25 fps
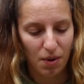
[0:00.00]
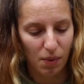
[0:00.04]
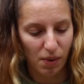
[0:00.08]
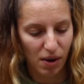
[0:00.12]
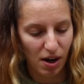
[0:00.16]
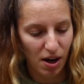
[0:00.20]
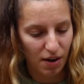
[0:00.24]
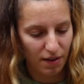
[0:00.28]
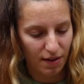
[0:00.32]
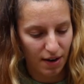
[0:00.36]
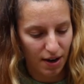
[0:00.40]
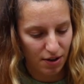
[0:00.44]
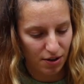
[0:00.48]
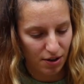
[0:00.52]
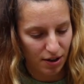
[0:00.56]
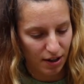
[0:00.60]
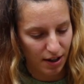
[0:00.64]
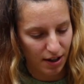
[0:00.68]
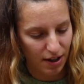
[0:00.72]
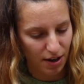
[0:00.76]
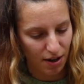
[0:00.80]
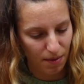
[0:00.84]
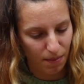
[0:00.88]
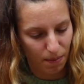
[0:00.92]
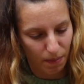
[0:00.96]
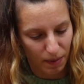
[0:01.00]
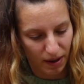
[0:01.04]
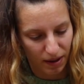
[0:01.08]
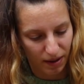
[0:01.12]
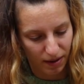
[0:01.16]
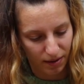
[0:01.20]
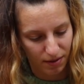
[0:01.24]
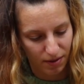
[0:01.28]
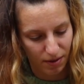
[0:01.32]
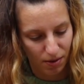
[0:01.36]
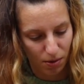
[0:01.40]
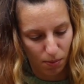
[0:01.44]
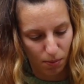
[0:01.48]
We are actually
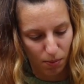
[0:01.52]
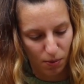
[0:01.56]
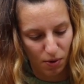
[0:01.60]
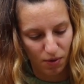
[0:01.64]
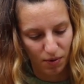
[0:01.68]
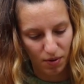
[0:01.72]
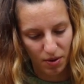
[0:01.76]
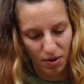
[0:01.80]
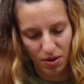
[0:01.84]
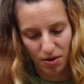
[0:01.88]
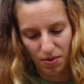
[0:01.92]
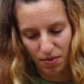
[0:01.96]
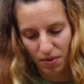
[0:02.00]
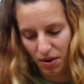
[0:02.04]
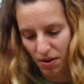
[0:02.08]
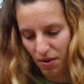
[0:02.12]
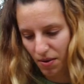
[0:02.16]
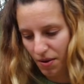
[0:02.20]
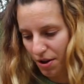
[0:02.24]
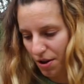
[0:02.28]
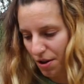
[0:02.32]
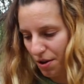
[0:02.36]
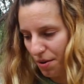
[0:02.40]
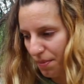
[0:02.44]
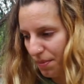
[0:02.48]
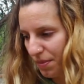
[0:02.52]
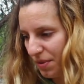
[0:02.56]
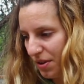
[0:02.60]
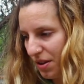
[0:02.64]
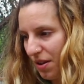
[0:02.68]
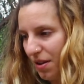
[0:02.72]
hoping to move into a new home,